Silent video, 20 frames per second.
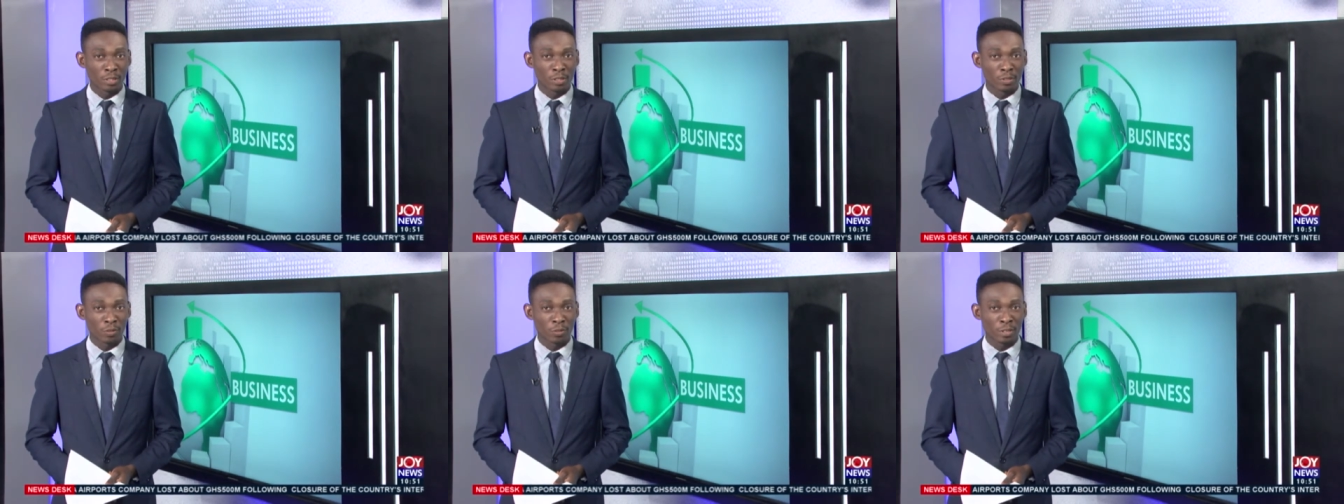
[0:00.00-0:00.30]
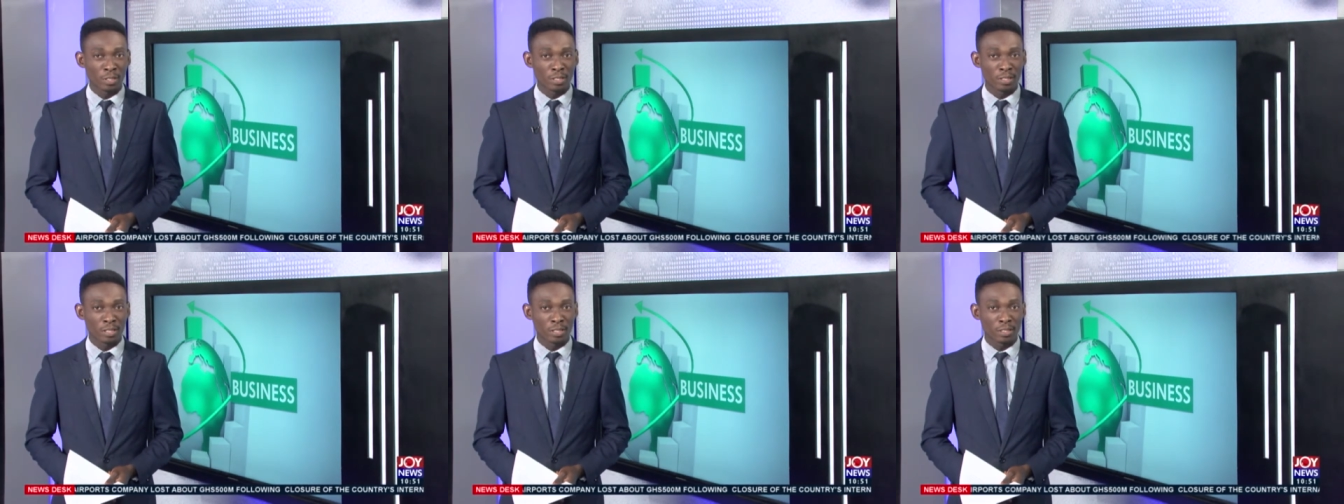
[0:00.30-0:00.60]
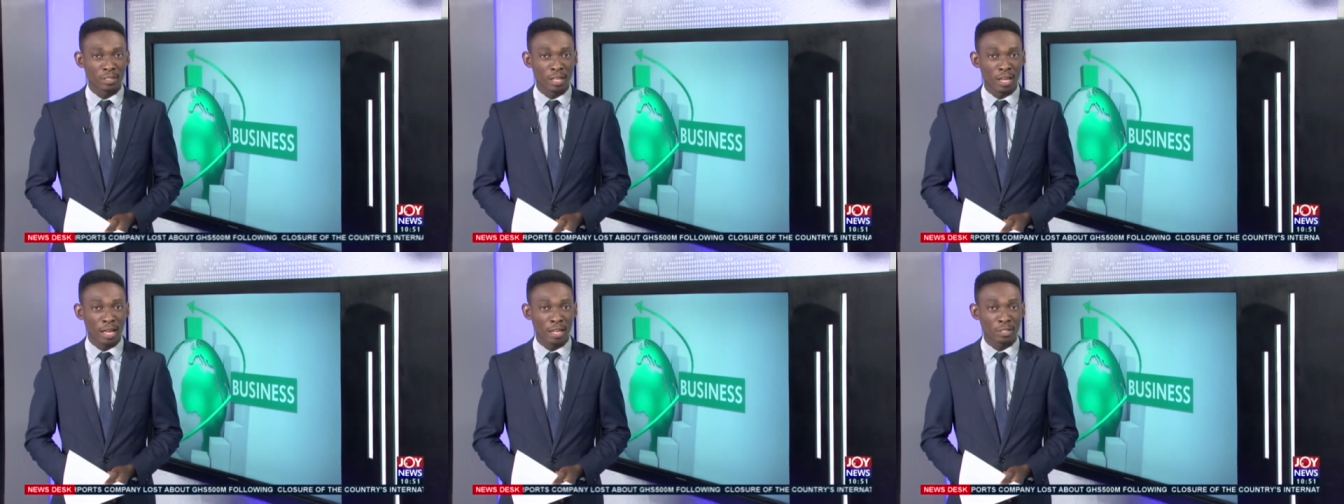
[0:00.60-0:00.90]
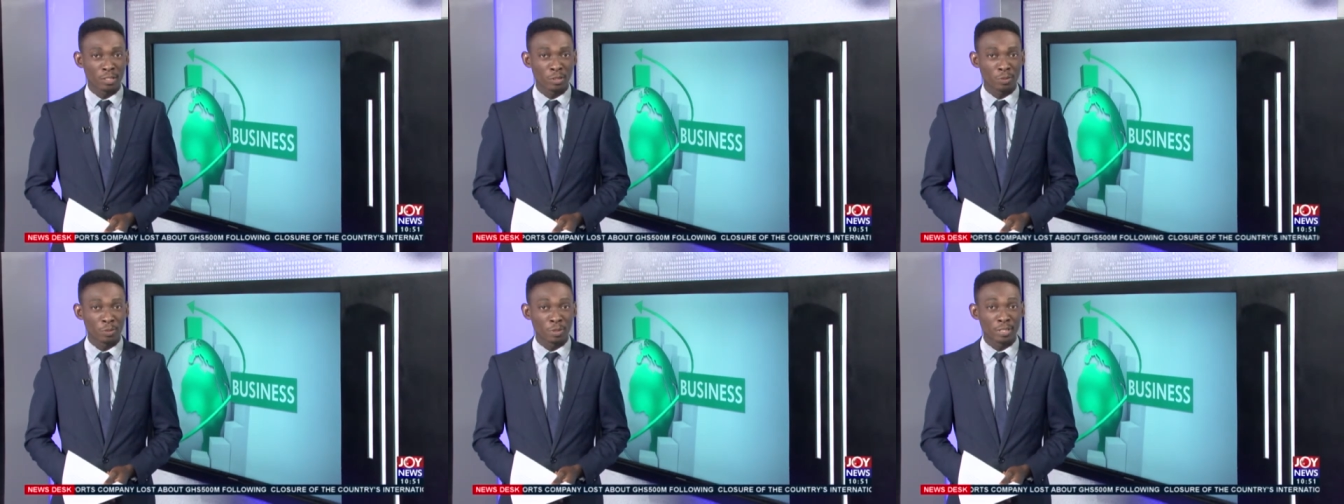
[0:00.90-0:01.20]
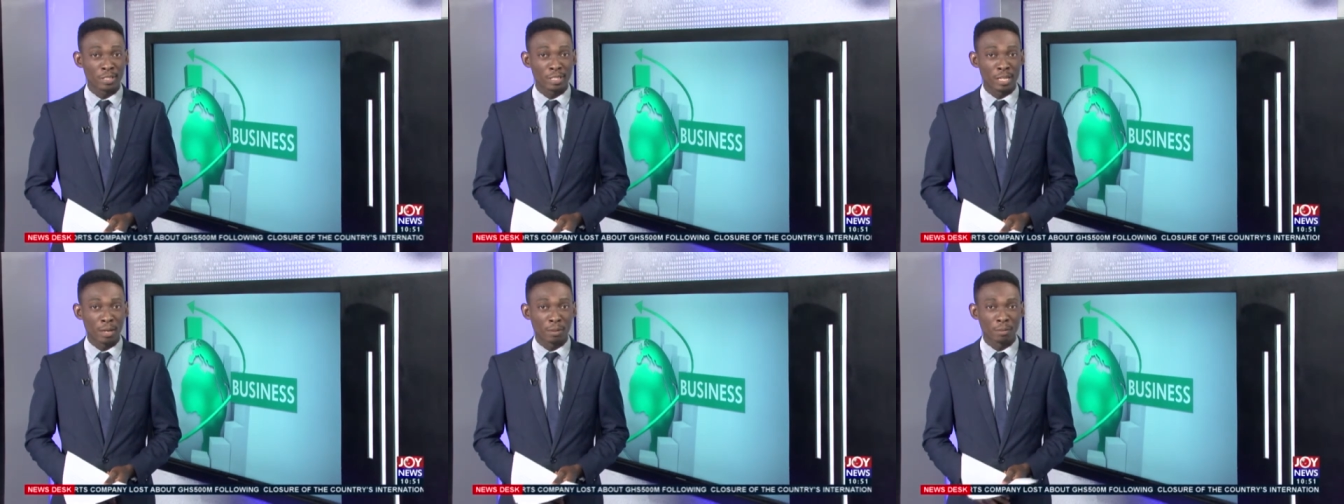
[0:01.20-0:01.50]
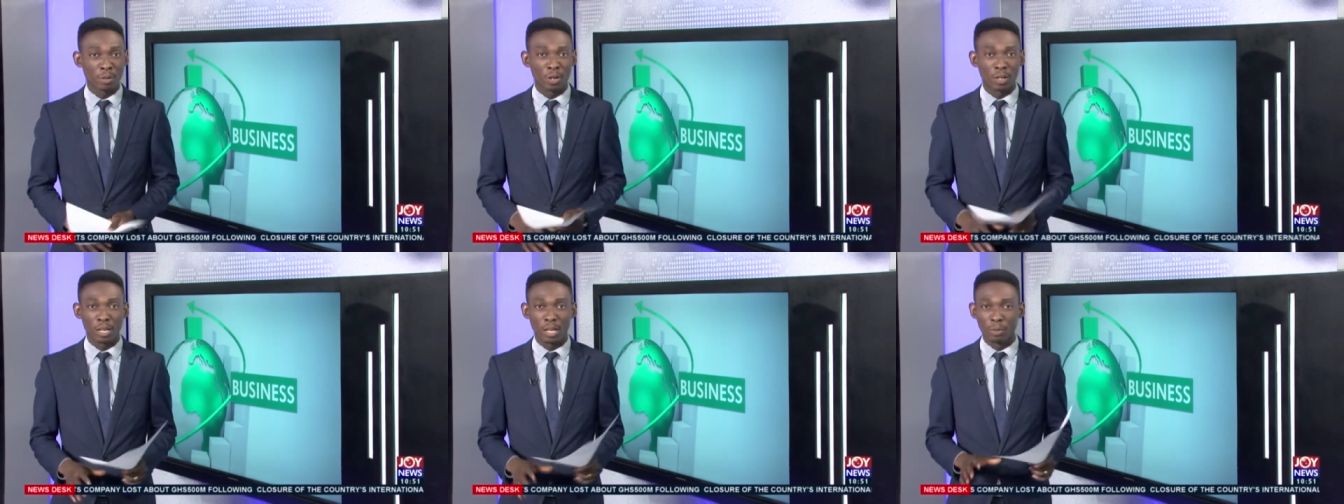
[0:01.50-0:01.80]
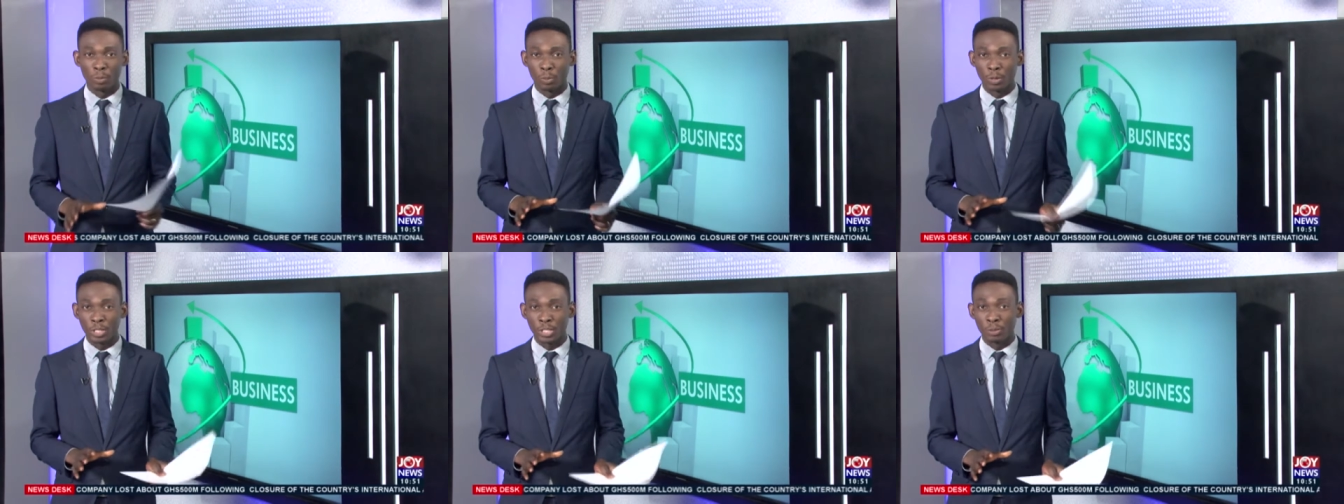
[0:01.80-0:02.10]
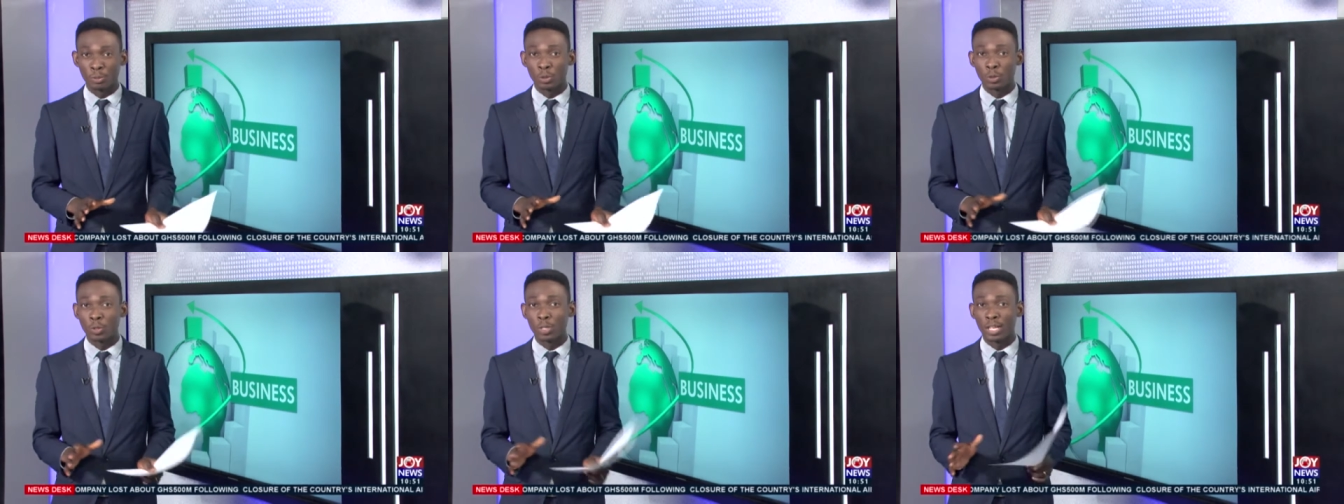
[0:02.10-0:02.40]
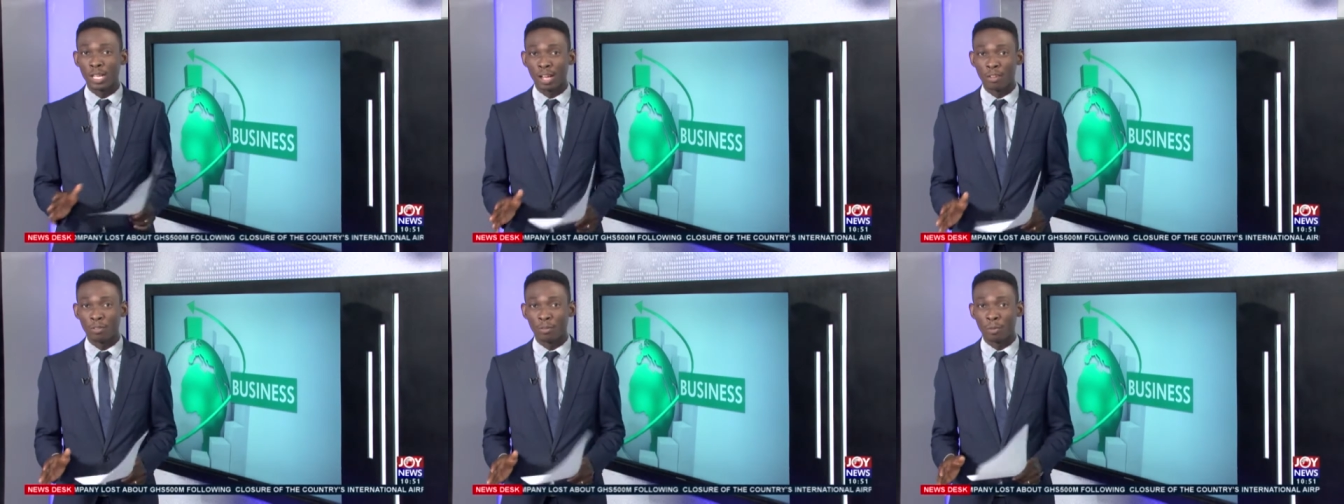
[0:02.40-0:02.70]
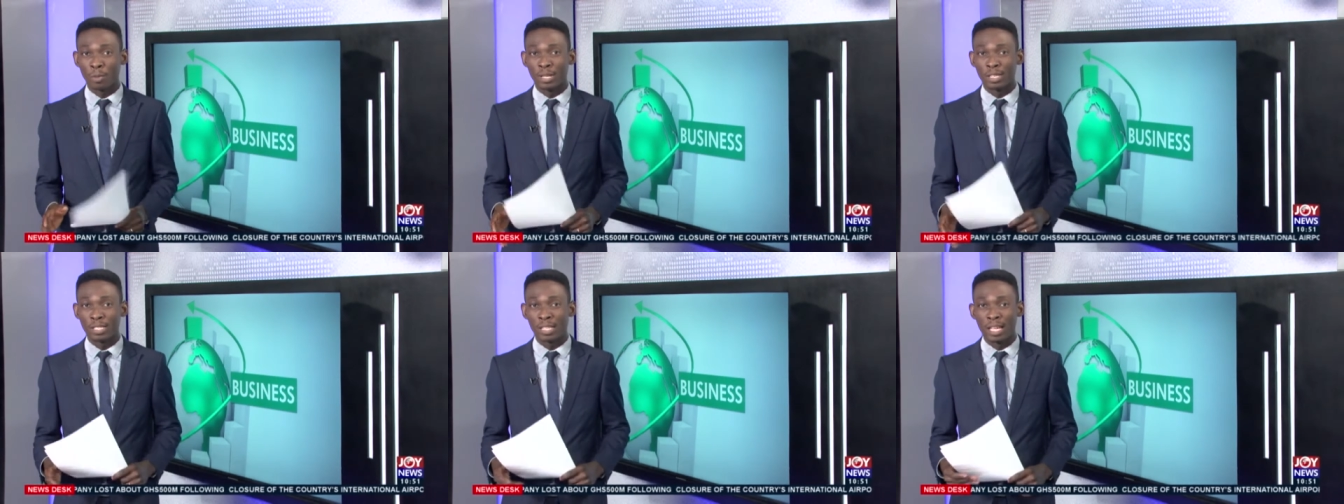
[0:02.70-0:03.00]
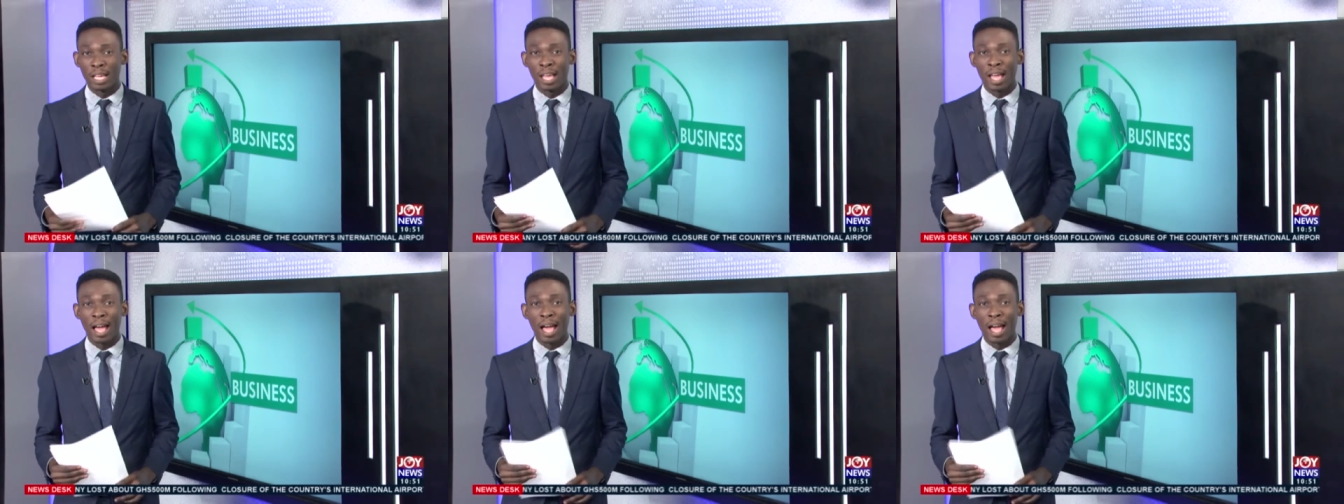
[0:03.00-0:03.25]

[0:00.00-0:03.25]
To fix this, there has to be some collaboration between government